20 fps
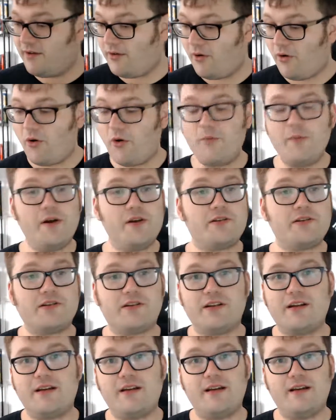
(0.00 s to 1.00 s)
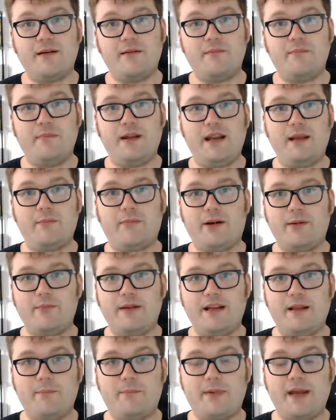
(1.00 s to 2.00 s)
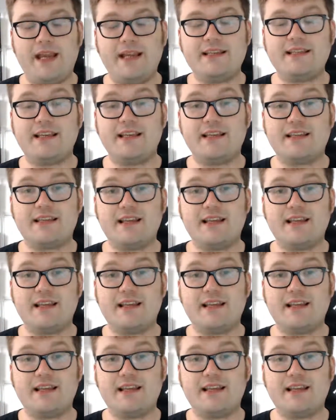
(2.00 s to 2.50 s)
almost on a minute by minute basis,